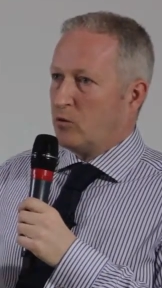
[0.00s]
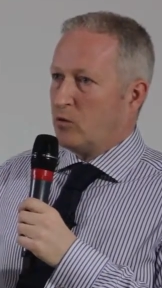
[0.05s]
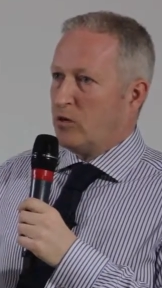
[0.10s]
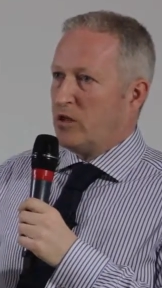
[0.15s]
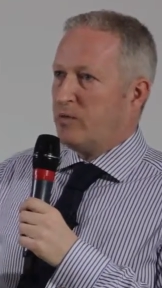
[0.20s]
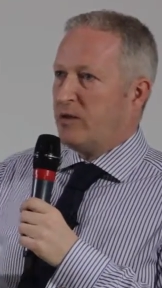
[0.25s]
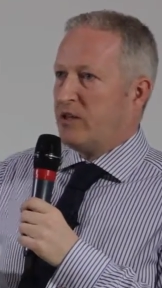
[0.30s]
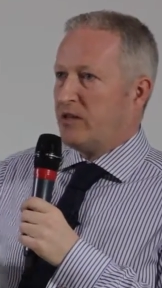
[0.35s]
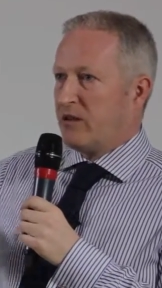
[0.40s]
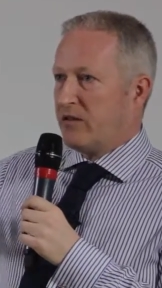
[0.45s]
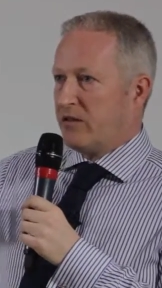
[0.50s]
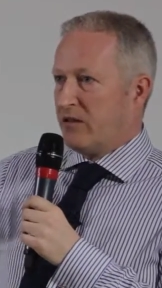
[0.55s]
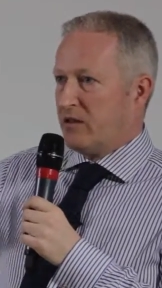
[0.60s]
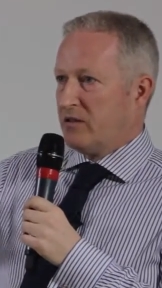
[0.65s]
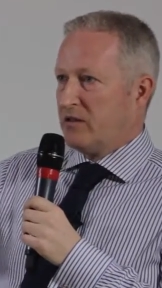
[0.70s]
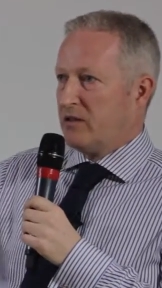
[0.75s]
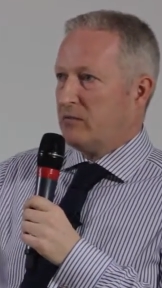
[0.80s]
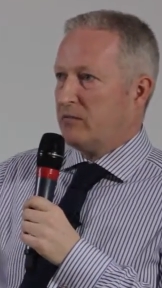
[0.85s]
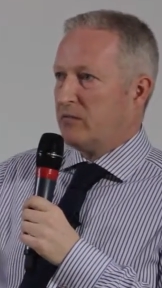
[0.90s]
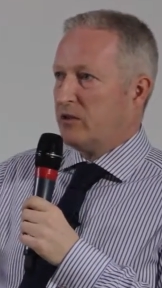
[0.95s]
We pay the
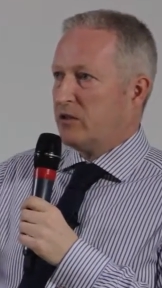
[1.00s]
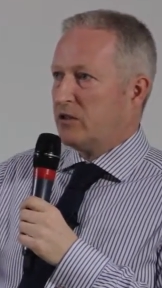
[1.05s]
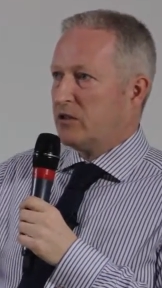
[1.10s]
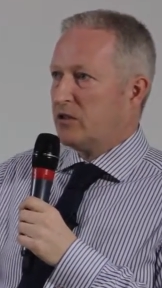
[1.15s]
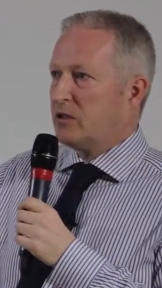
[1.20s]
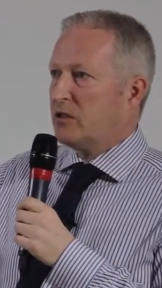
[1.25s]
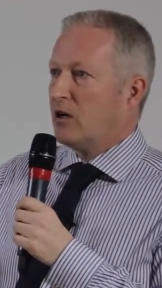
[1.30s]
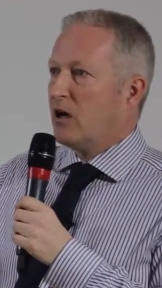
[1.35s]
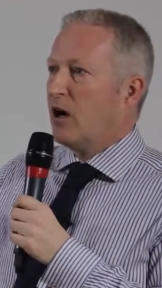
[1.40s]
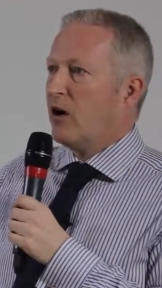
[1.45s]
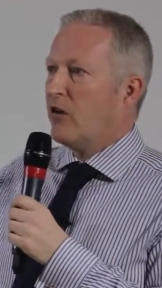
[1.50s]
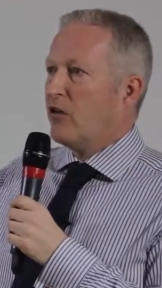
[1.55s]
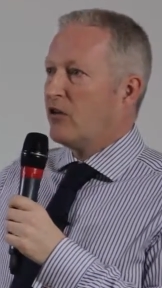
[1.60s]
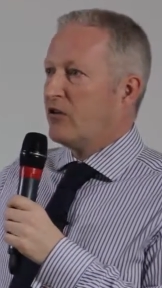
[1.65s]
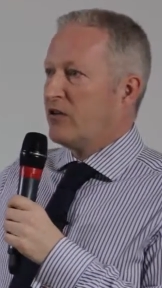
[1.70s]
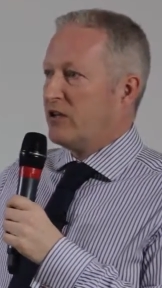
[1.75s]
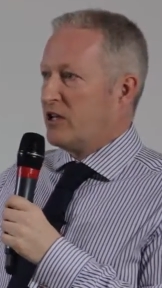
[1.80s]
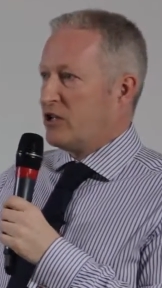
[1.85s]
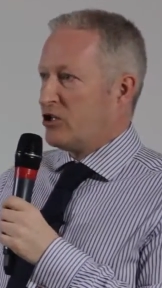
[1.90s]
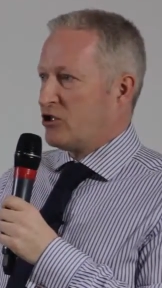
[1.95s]
13 billion, and other
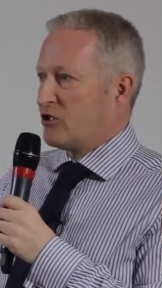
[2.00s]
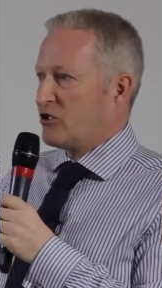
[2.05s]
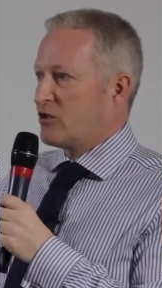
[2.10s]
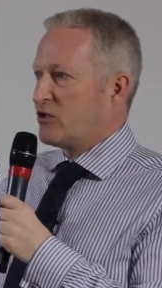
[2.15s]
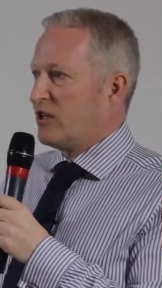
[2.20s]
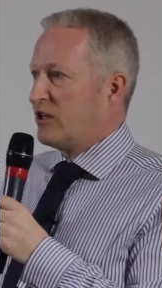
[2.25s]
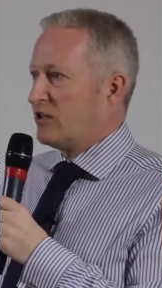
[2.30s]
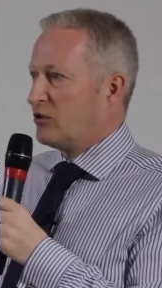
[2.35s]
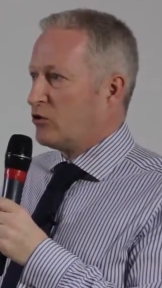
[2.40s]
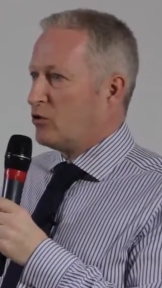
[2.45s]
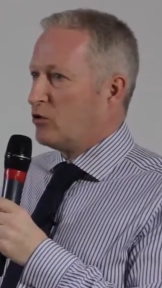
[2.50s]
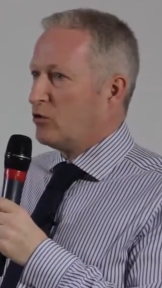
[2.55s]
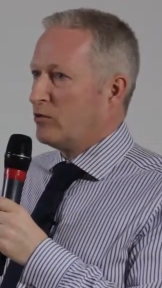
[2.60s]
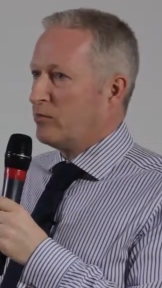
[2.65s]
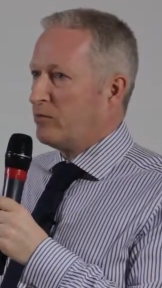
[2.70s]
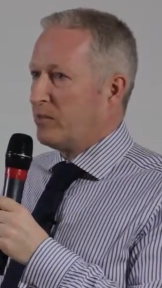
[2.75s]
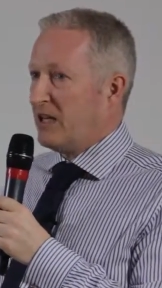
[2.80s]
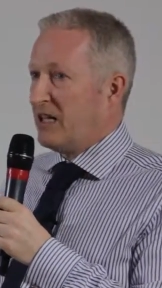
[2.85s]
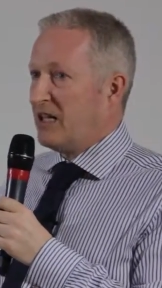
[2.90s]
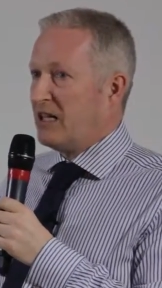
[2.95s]
nations then go
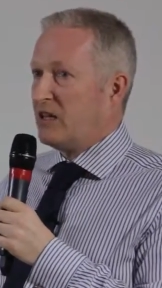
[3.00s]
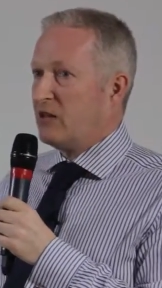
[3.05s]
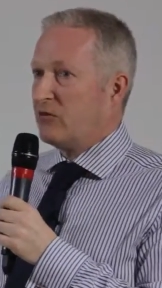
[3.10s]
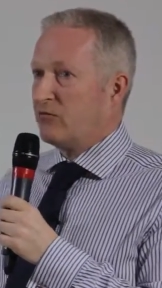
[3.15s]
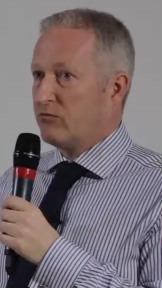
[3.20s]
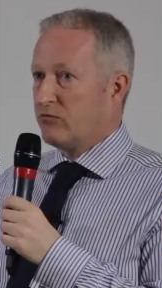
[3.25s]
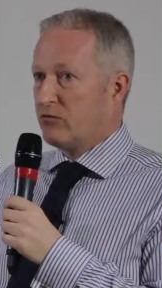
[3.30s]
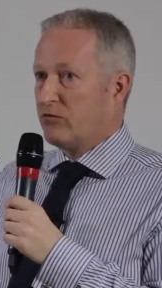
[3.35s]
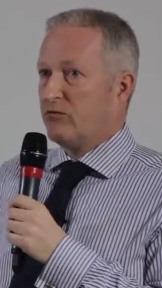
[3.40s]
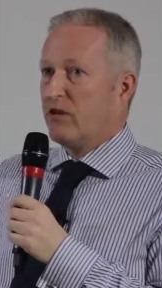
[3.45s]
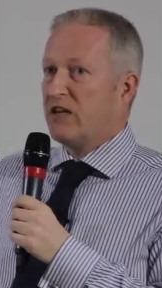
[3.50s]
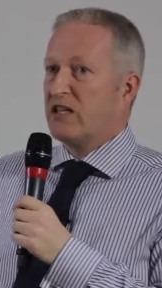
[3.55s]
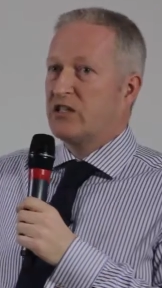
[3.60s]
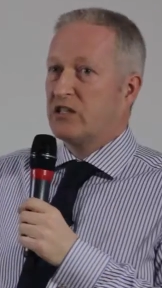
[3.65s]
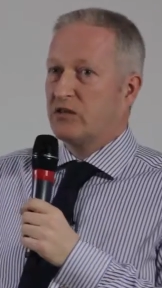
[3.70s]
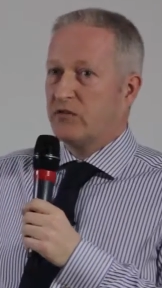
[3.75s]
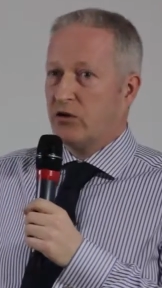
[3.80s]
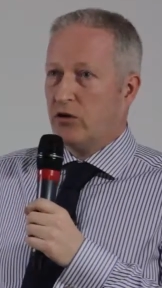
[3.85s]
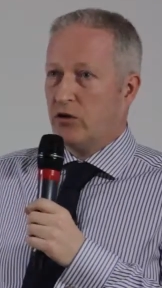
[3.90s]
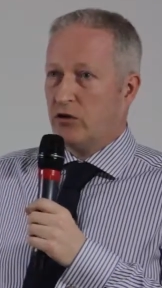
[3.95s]
and pay the rest
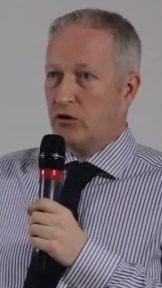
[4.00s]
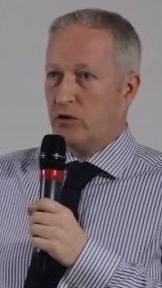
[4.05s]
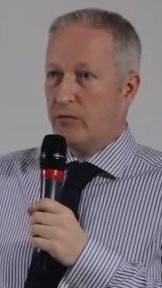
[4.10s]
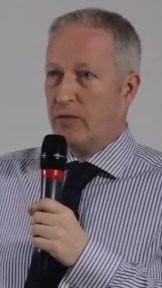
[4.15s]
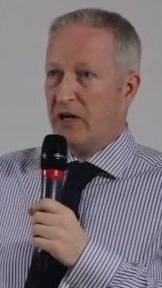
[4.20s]
of it on our